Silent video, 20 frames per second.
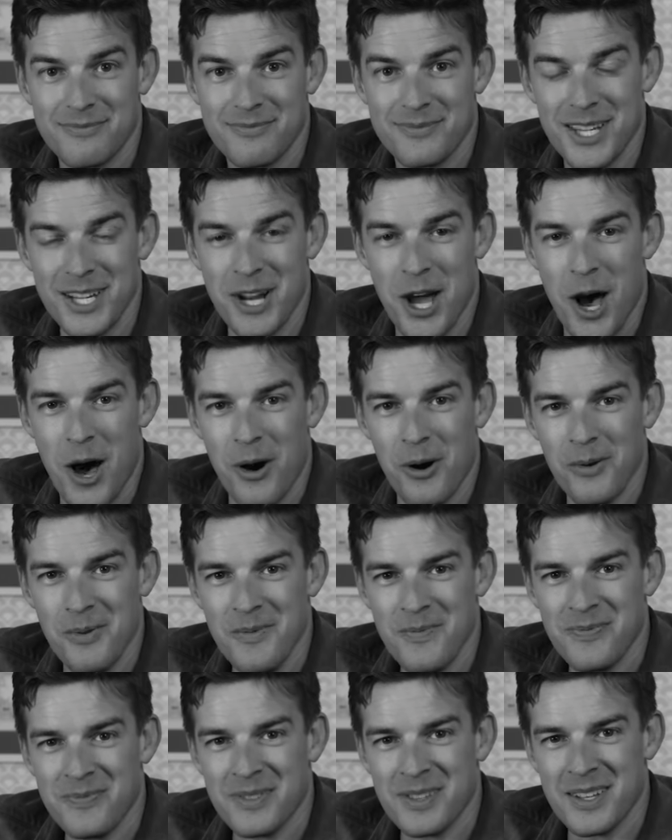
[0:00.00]
You
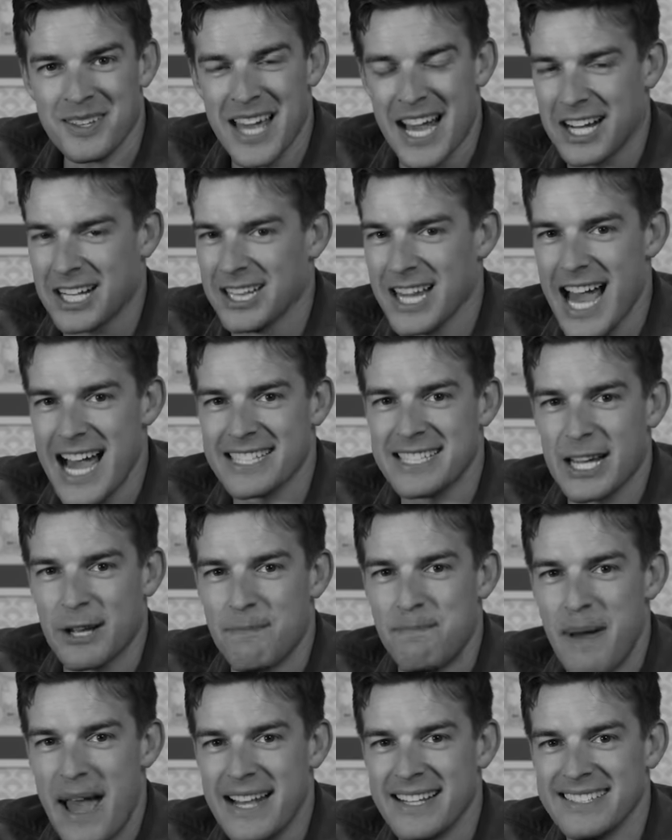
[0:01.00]
know, that
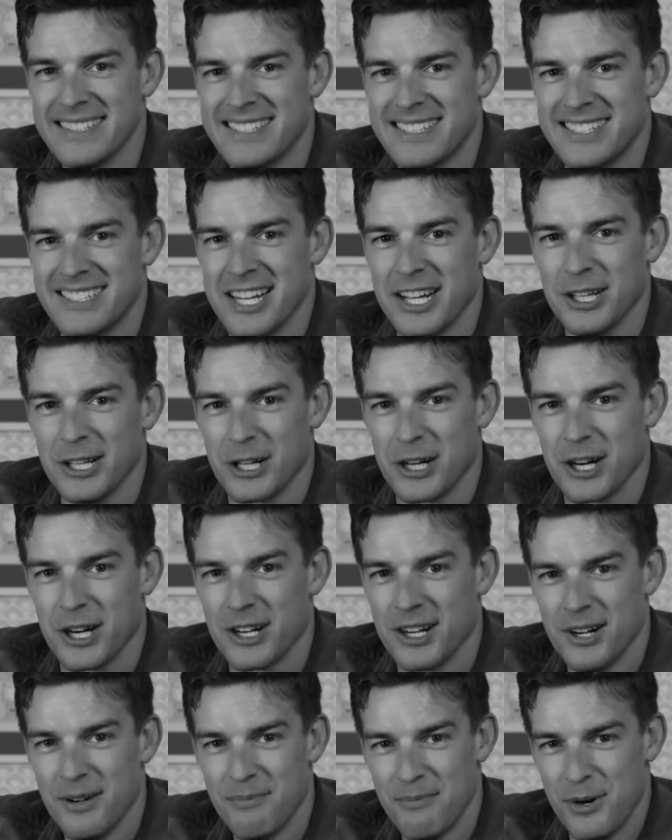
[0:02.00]
classic Ben
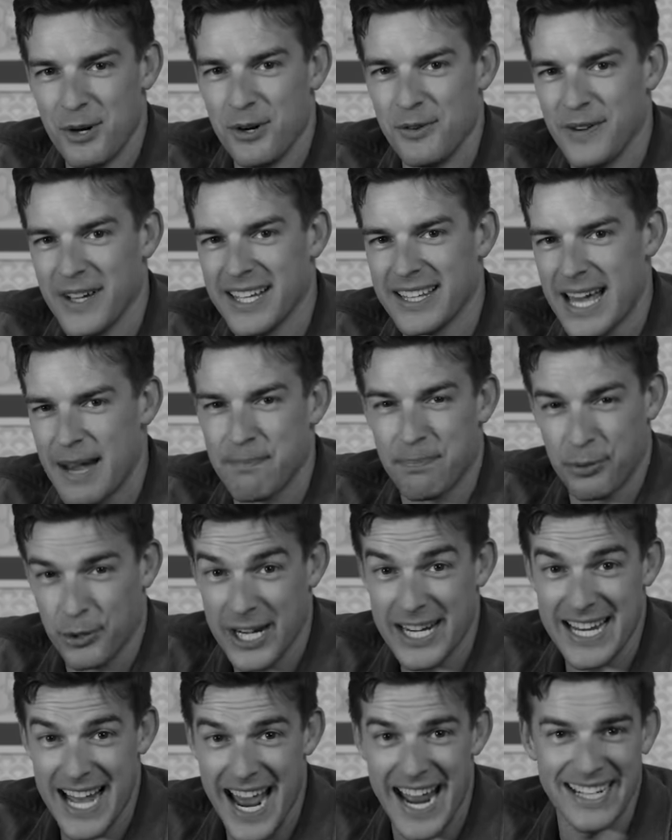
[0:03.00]
Stiller movie that
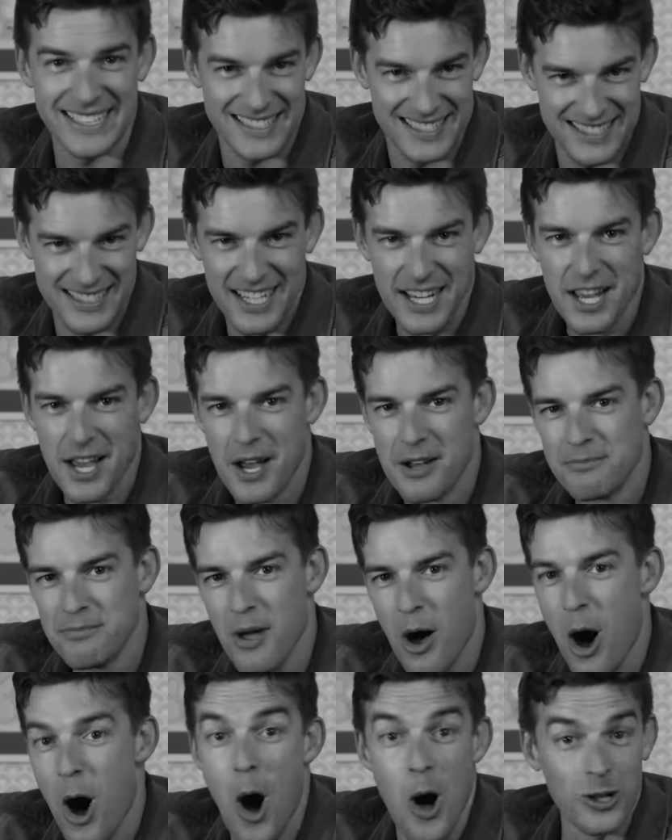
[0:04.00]
predates
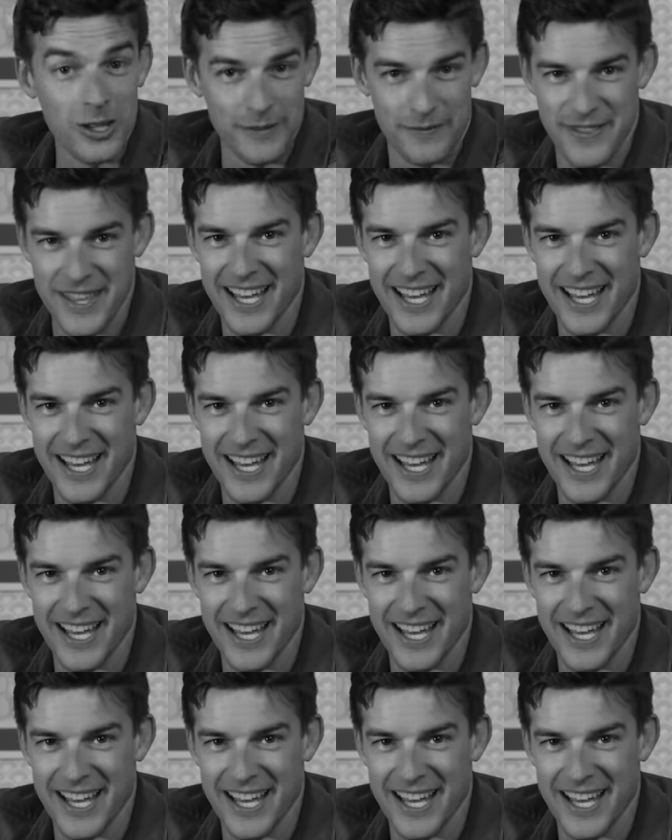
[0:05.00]
all of